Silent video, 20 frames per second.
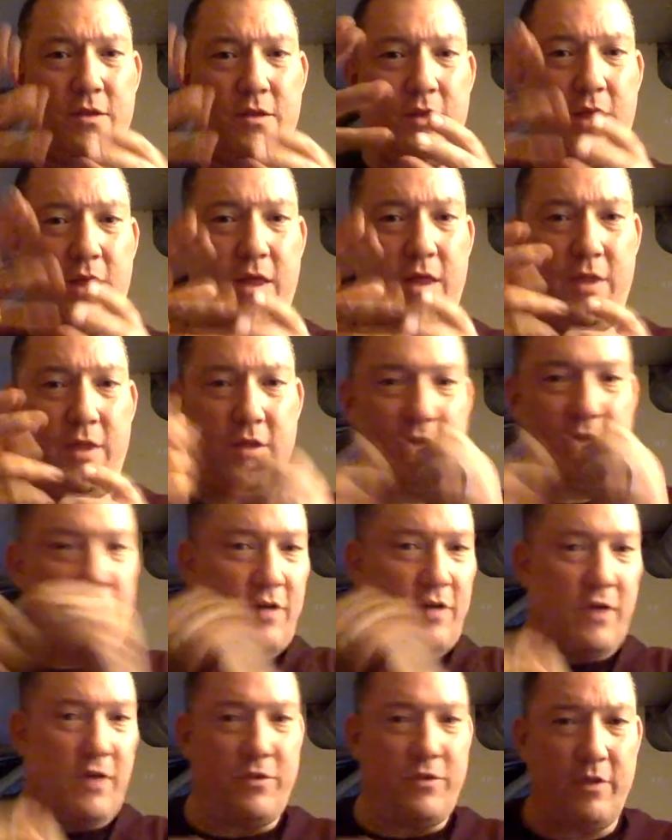and then
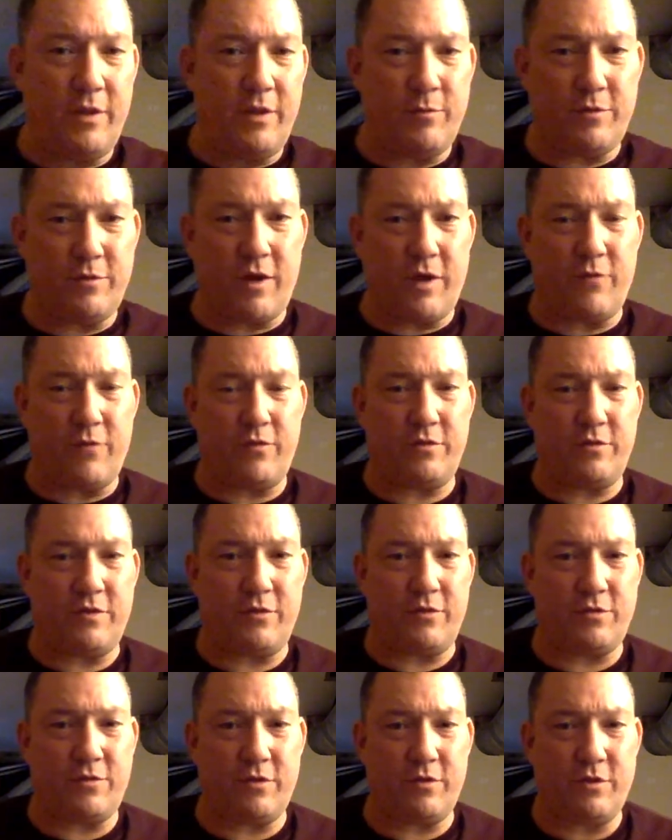sawed the limbs off and
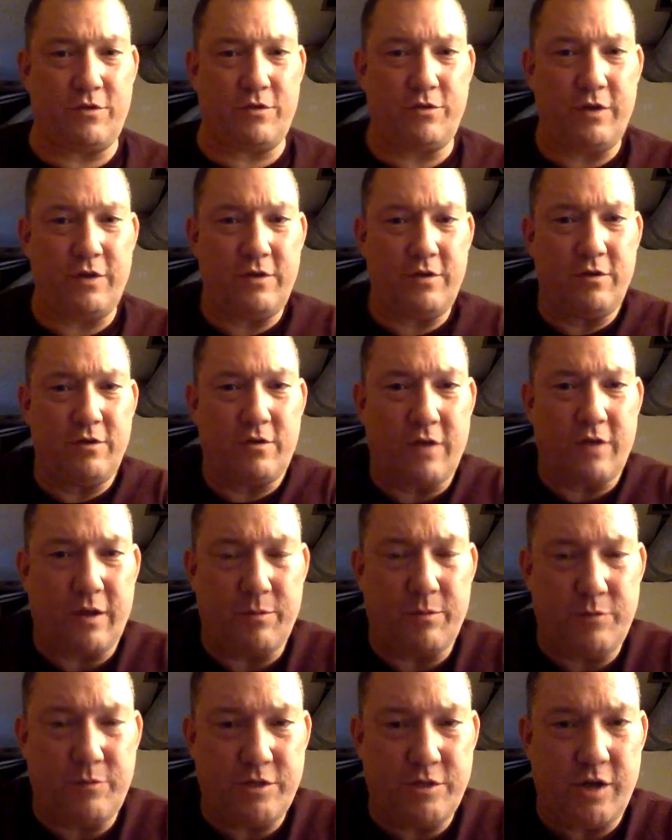stuff, so the trees looked
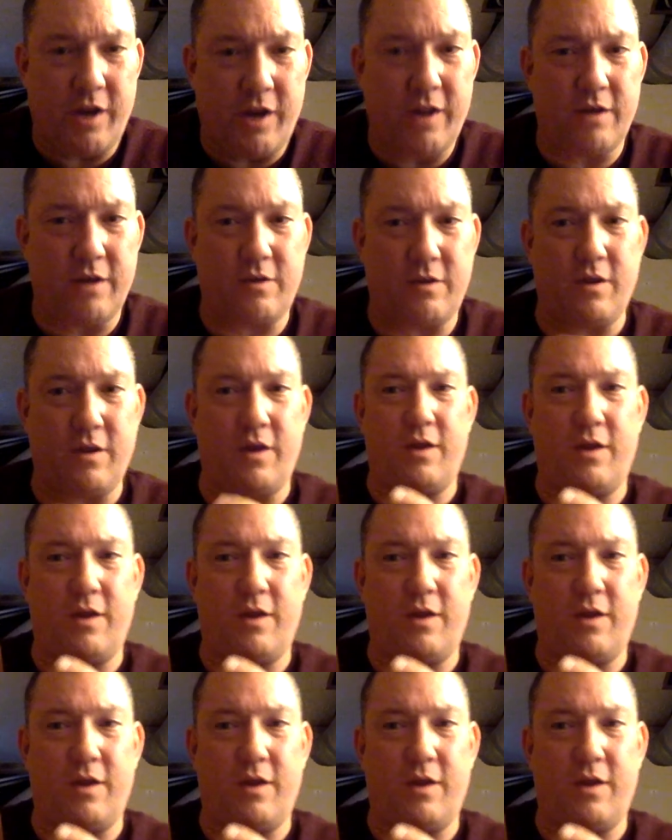like giant,